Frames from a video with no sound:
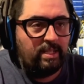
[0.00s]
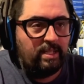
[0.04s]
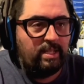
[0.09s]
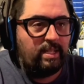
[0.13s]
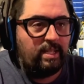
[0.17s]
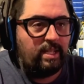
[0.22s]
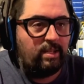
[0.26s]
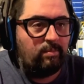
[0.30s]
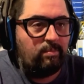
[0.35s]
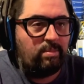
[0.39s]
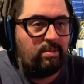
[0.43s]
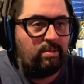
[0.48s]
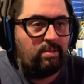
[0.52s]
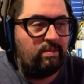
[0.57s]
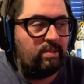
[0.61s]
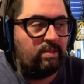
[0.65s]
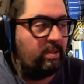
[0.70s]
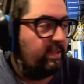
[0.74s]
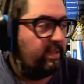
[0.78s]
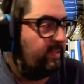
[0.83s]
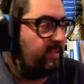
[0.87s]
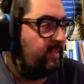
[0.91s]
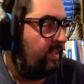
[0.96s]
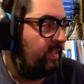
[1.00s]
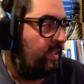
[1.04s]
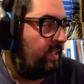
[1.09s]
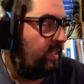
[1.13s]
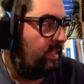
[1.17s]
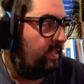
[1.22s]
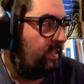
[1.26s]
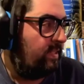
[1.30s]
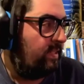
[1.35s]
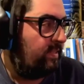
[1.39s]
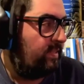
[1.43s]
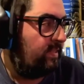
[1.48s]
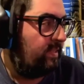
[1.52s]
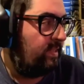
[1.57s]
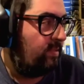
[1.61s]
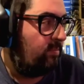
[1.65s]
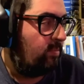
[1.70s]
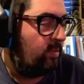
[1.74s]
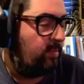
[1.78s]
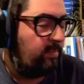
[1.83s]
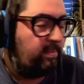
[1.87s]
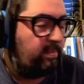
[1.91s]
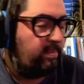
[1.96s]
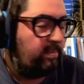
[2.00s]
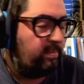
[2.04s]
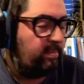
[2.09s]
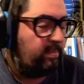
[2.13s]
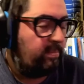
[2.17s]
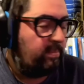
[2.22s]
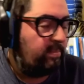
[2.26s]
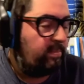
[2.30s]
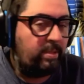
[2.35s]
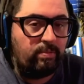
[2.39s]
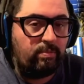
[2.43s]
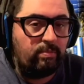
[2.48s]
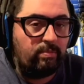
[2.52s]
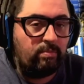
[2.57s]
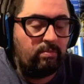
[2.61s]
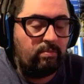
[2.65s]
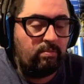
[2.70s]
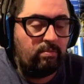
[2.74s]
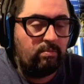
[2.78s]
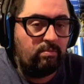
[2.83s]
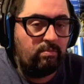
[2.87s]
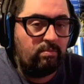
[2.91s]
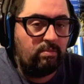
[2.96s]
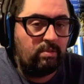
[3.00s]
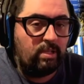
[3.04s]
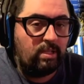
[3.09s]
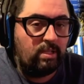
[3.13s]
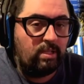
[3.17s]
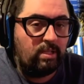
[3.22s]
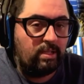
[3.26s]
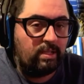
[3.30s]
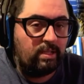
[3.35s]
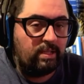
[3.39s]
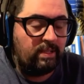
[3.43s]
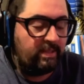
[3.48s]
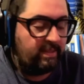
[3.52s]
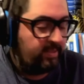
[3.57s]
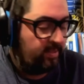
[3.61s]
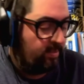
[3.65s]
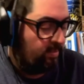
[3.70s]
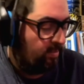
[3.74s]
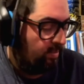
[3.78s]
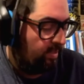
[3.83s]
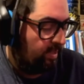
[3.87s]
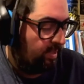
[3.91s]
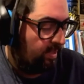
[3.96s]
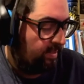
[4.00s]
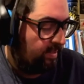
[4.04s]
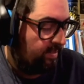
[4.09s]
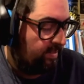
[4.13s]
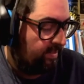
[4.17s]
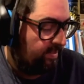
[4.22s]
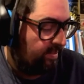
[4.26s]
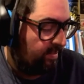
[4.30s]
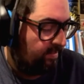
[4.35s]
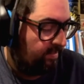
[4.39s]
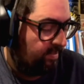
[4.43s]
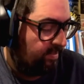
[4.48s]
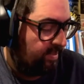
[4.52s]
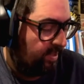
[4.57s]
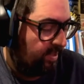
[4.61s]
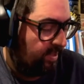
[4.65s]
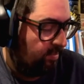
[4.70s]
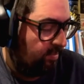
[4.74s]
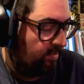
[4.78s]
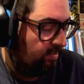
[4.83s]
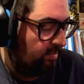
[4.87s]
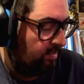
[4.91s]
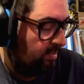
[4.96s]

And it'd be very exciting to see what people do, considering that this stuff is out.